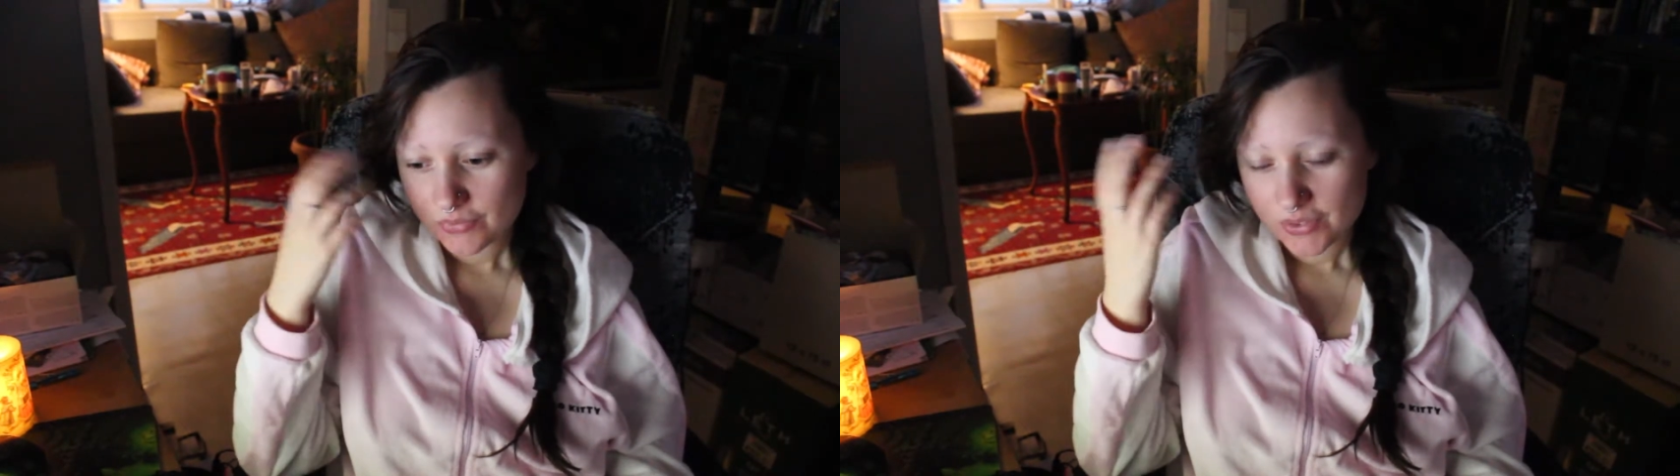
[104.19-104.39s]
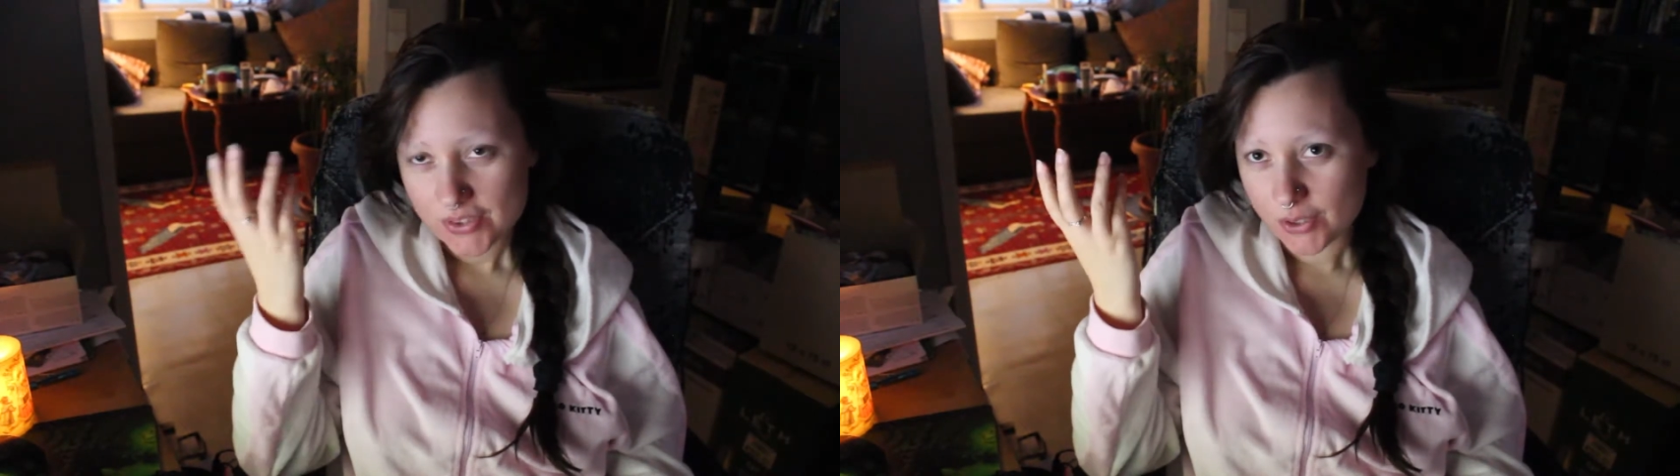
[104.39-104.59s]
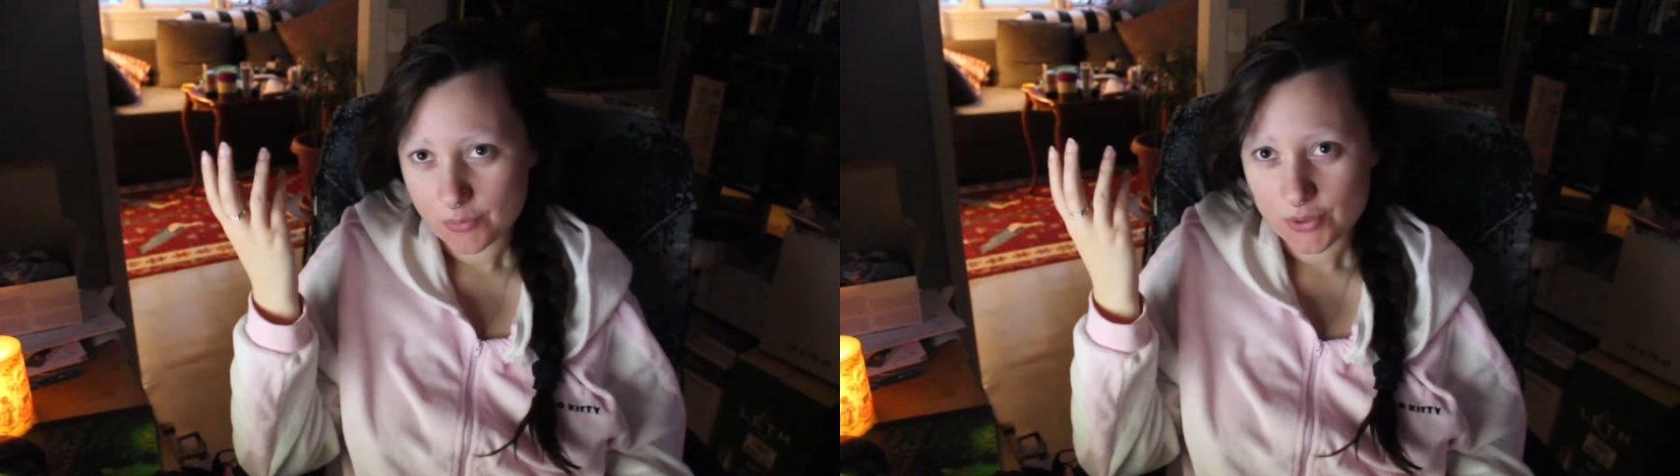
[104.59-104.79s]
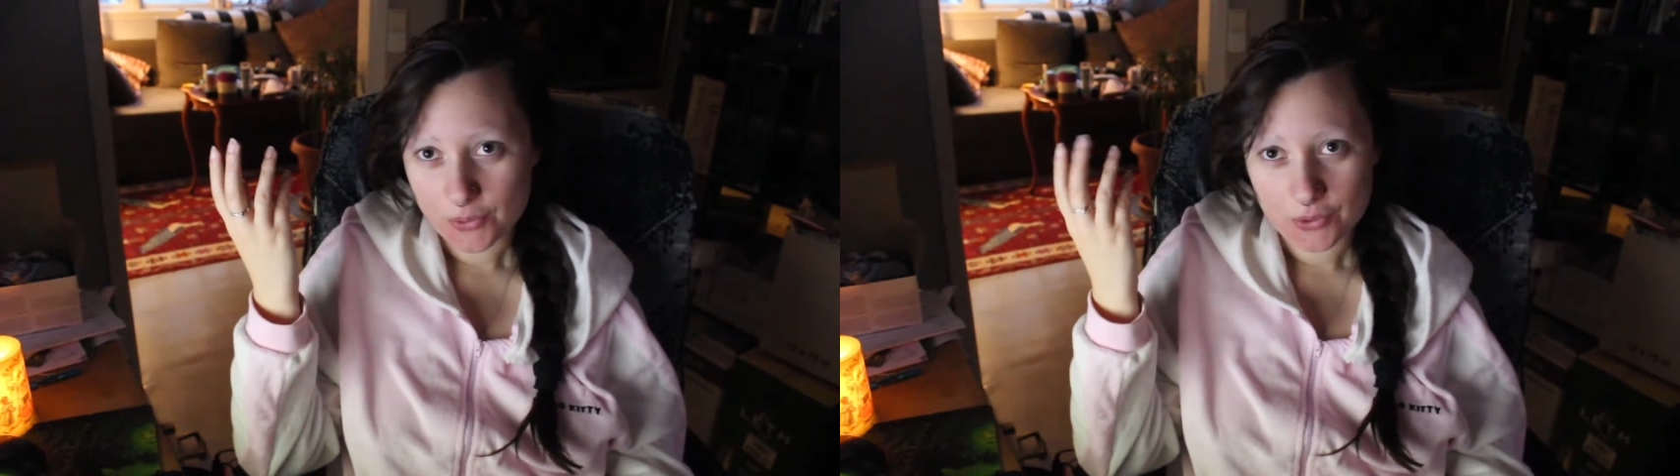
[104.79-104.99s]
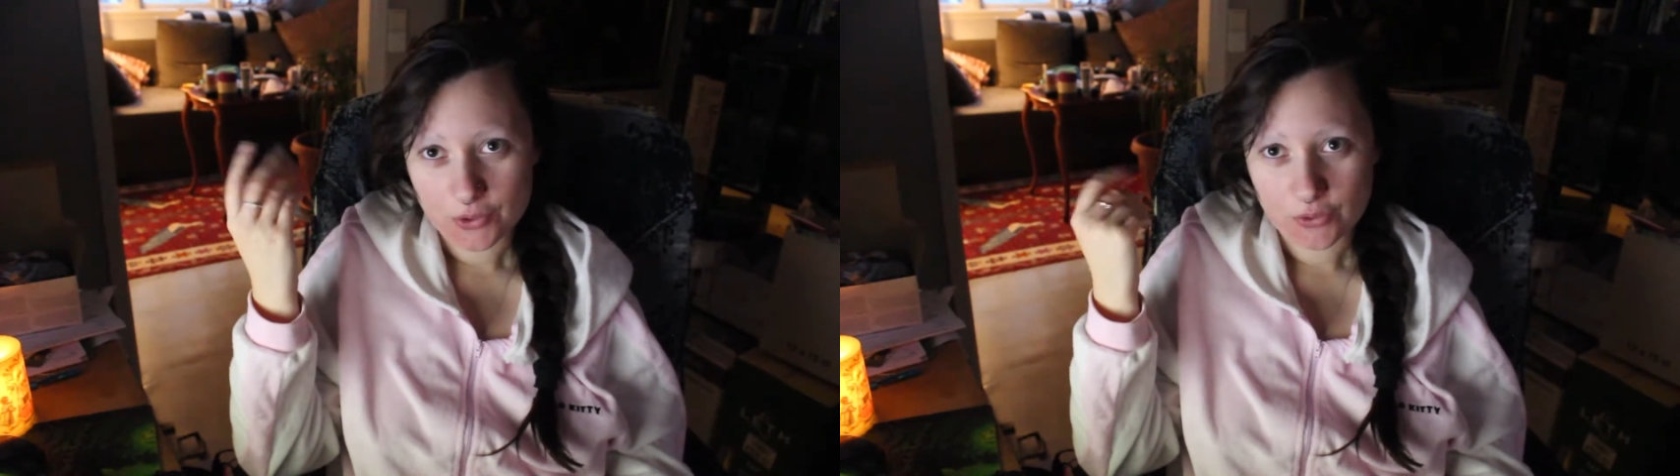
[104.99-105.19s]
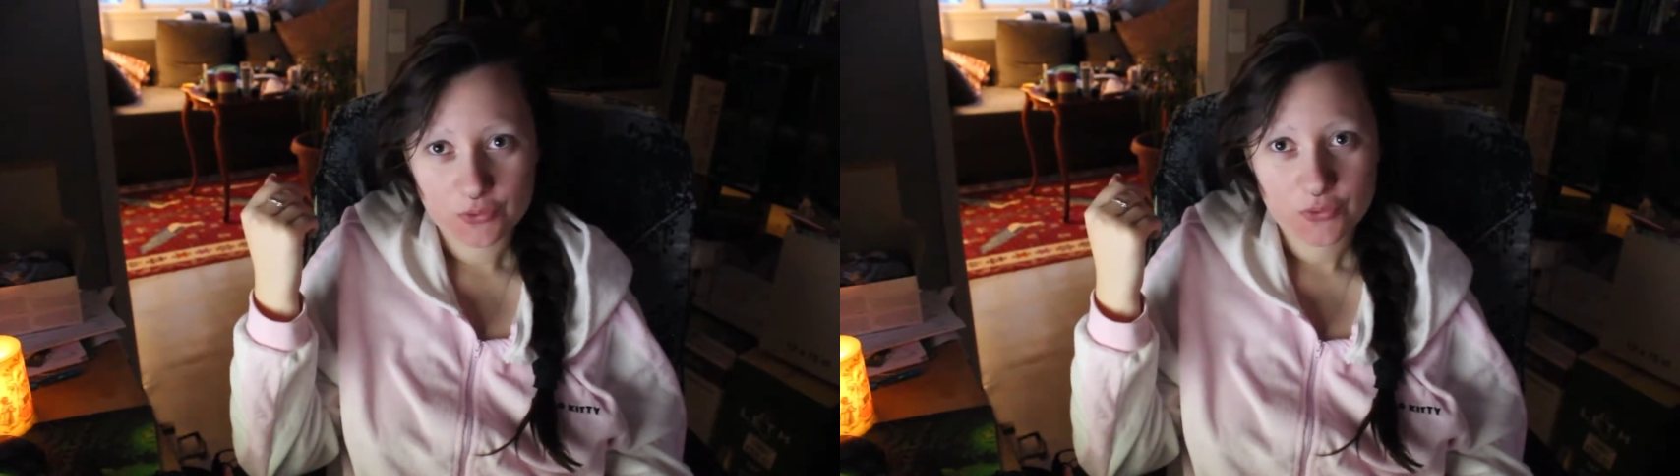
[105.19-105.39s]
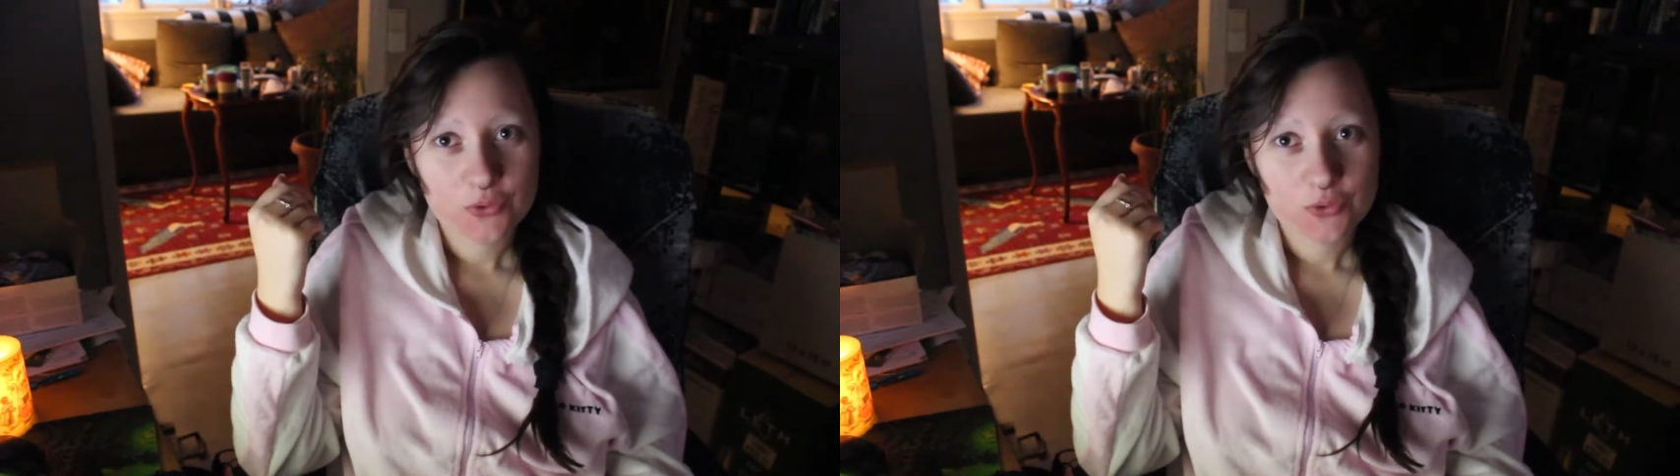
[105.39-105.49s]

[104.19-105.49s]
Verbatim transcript: some sort of